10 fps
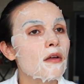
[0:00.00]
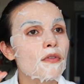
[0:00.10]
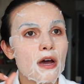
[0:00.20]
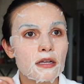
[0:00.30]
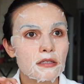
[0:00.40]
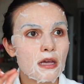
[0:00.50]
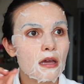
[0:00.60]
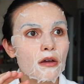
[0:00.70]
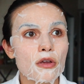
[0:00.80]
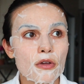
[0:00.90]
That's
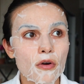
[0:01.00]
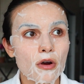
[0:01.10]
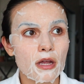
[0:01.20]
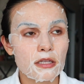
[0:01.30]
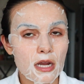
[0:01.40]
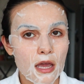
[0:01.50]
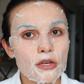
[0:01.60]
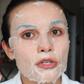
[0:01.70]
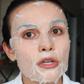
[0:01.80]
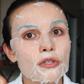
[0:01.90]
like your
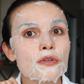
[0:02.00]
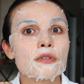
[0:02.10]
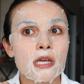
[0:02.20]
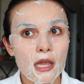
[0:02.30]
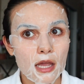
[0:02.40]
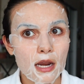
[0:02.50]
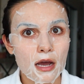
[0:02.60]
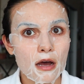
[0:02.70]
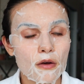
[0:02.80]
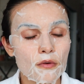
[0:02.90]
indication to take it
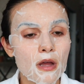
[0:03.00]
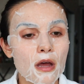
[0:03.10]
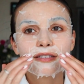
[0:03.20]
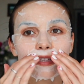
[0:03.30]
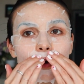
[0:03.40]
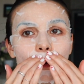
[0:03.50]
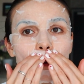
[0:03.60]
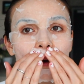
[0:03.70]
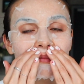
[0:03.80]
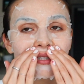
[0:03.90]
out.
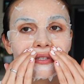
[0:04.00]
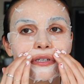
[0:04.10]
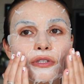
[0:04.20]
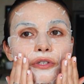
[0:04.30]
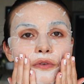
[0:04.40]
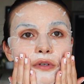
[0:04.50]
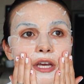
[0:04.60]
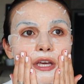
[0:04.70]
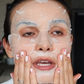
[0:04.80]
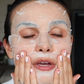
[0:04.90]
So I'm just gonna do
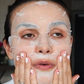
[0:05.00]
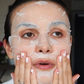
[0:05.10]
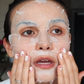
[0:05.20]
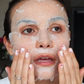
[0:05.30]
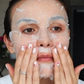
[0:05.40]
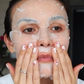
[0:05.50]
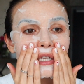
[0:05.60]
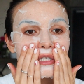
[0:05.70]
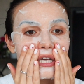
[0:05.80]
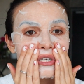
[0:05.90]
a quick
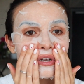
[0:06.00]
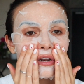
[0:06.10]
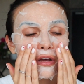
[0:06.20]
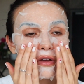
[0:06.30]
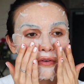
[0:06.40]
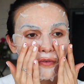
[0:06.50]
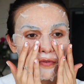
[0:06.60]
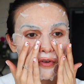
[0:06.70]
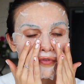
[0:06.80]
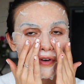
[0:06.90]
meditation of
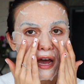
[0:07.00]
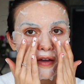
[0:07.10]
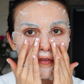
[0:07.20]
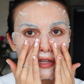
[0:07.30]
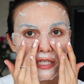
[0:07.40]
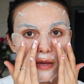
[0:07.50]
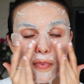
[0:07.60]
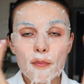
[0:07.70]
5 deep